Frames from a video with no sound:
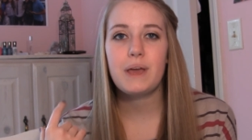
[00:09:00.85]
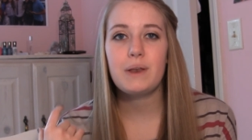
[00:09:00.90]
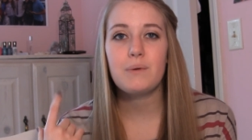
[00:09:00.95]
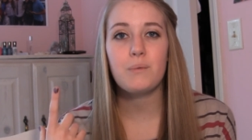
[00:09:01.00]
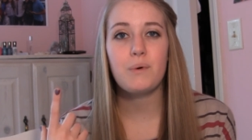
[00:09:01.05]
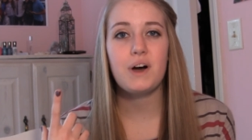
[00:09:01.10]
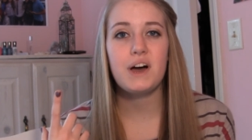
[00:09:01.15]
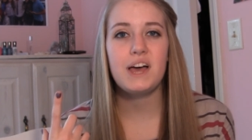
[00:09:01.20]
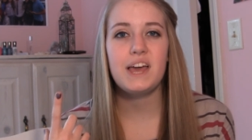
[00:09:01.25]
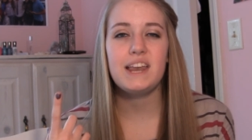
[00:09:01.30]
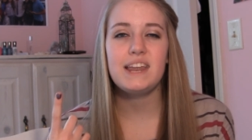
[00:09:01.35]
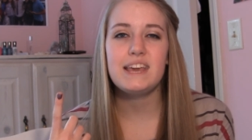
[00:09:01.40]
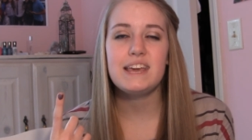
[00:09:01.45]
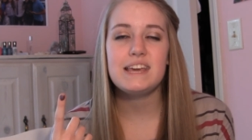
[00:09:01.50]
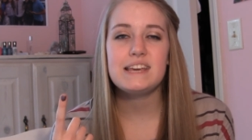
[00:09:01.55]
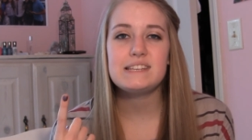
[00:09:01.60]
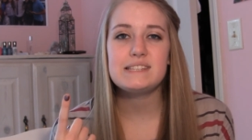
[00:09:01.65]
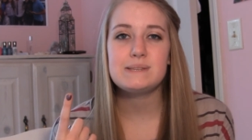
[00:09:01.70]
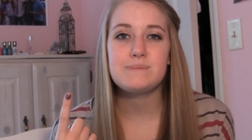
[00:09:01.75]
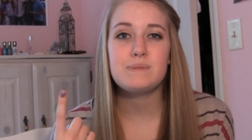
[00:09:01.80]
and one
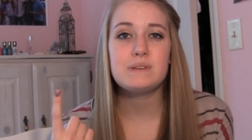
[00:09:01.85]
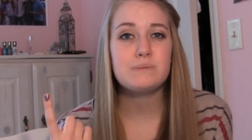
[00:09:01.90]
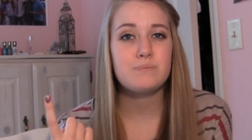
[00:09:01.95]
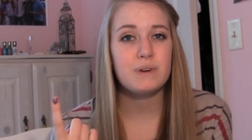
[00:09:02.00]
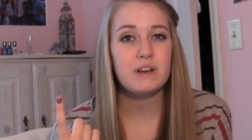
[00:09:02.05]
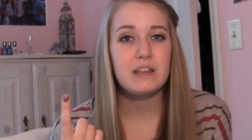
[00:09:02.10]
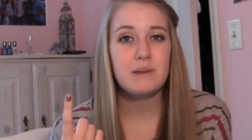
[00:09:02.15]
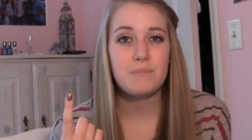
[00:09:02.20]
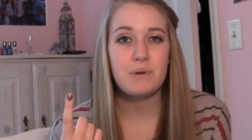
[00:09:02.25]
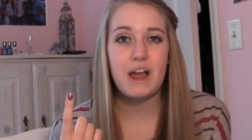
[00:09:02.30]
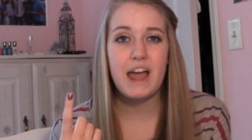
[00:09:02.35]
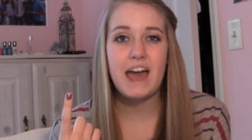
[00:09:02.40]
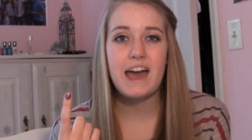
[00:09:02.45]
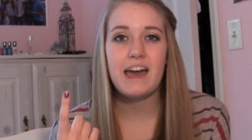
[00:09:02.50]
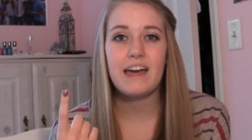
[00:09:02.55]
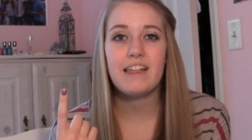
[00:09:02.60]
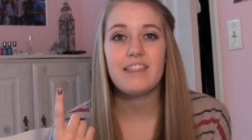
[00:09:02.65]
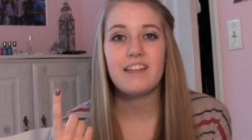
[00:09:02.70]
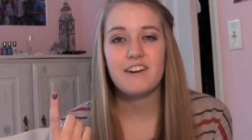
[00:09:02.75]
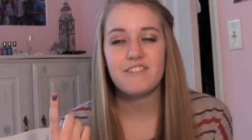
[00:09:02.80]
is Miss Brittany Bratt.
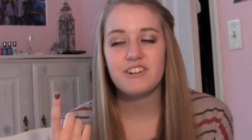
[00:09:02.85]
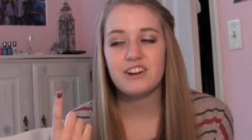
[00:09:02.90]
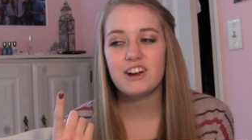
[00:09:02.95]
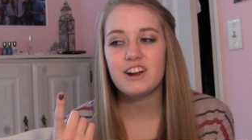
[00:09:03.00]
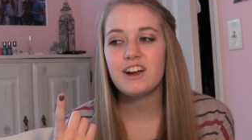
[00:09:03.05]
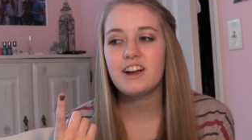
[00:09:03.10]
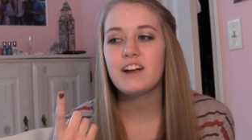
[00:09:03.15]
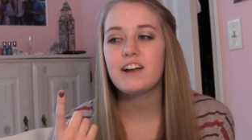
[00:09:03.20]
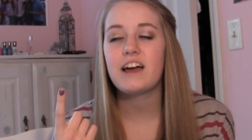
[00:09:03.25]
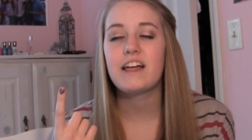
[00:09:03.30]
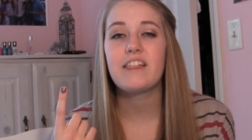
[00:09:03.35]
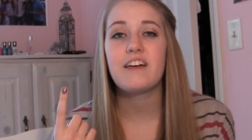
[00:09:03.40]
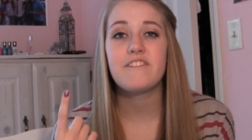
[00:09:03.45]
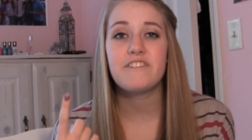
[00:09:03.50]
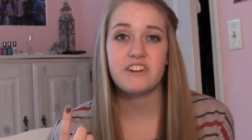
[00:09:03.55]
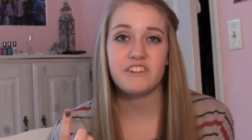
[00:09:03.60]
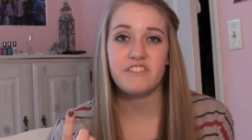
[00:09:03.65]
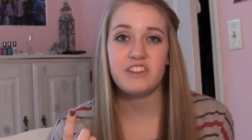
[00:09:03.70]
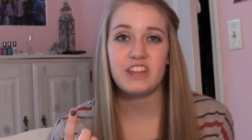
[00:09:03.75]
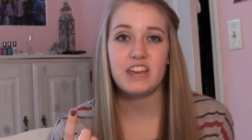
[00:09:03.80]
I love her. I love
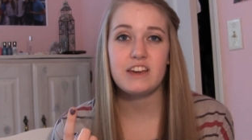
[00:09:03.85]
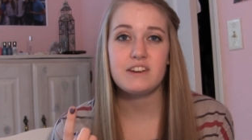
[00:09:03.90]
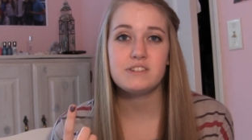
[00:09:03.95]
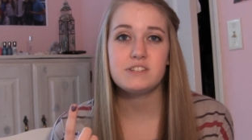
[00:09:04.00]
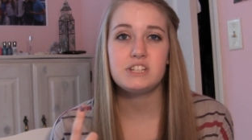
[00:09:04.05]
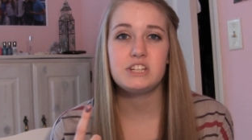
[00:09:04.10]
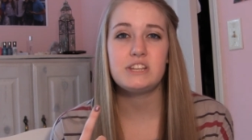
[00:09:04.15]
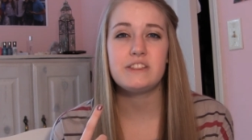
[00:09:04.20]
her videos.